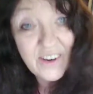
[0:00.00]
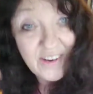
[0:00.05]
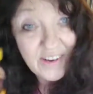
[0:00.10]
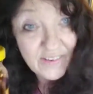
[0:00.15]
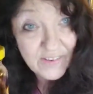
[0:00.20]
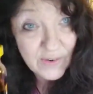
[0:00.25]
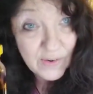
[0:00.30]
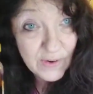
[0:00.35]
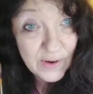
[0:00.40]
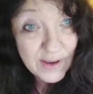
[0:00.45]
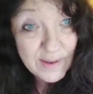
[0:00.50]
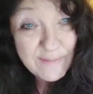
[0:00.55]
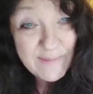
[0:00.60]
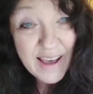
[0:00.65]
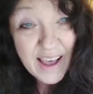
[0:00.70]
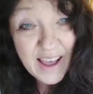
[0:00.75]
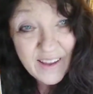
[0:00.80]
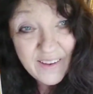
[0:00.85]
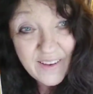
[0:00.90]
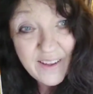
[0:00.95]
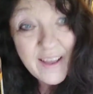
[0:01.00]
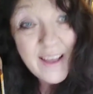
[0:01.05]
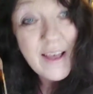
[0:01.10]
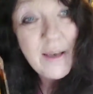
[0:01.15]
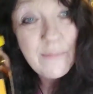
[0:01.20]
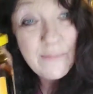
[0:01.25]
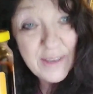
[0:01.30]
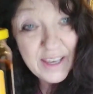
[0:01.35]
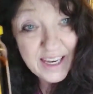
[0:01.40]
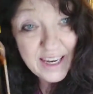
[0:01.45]
don't have to worry about
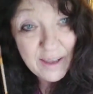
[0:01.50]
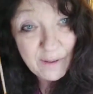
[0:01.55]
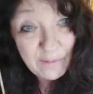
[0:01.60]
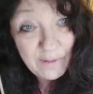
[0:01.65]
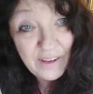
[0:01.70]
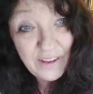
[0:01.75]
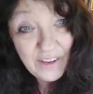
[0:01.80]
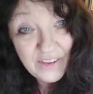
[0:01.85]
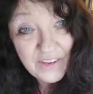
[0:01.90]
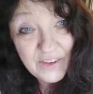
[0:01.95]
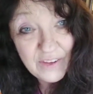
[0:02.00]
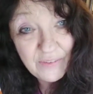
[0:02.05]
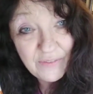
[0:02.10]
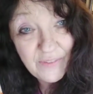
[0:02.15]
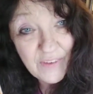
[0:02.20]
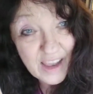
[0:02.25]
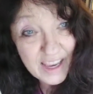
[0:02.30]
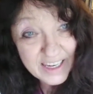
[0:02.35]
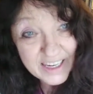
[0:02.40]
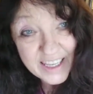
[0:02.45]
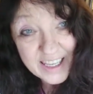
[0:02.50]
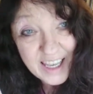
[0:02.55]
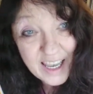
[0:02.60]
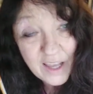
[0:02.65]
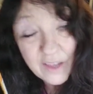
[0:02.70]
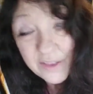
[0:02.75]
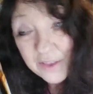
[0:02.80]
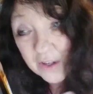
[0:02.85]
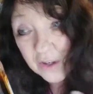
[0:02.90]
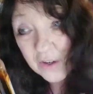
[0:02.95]
being able to find it
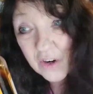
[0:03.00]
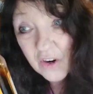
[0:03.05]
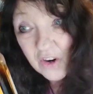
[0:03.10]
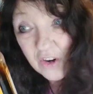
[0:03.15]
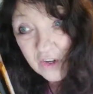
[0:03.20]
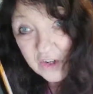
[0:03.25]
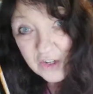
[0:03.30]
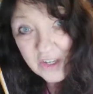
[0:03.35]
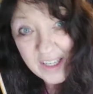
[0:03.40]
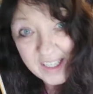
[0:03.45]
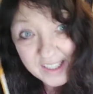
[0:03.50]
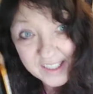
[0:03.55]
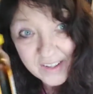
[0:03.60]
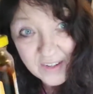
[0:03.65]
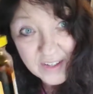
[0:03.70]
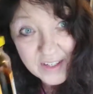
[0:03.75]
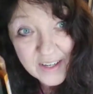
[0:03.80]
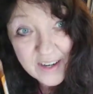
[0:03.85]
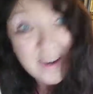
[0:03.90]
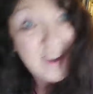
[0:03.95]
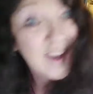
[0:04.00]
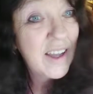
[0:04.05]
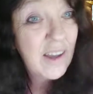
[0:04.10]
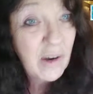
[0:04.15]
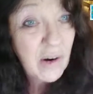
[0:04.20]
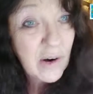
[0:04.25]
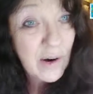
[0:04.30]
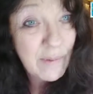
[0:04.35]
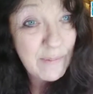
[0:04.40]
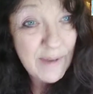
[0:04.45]
at the grocery store
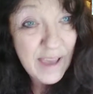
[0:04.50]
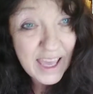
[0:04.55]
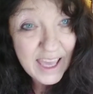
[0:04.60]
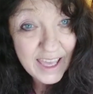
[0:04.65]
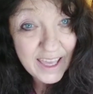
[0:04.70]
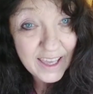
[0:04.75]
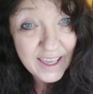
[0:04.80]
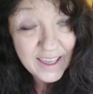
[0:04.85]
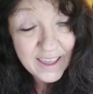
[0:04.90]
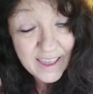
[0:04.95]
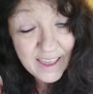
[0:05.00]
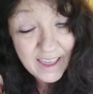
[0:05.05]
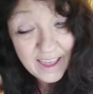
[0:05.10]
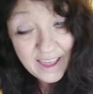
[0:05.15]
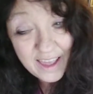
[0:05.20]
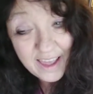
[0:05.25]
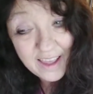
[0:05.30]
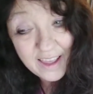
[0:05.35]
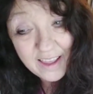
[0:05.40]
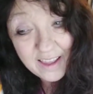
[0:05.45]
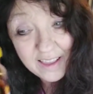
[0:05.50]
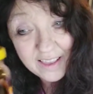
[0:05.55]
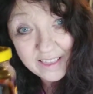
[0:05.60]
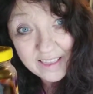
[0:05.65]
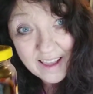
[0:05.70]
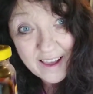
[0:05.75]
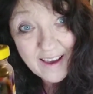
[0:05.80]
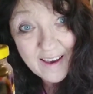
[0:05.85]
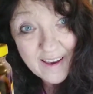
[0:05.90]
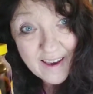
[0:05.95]
or paying a
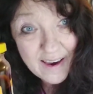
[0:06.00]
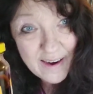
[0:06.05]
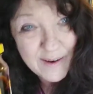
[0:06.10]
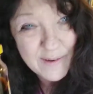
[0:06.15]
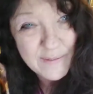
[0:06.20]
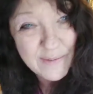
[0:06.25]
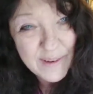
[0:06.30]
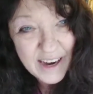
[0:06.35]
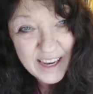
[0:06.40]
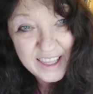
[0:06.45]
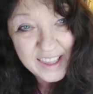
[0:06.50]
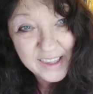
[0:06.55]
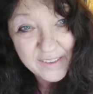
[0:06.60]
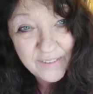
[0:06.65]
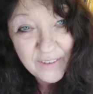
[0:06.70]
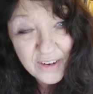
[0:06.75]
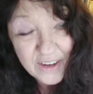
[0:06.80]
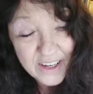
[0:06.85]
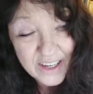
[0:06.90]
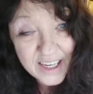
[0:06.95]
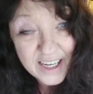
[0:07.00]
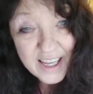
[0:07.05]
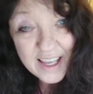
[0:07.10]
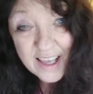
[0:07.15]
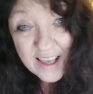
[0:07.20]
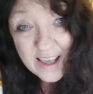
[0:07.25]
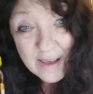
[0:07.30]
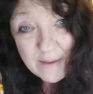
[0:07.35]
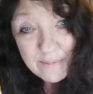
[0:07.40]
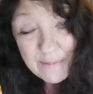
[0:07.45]
lot higher price for it
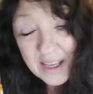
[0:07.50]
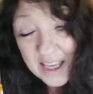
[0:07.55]
mm-hmm.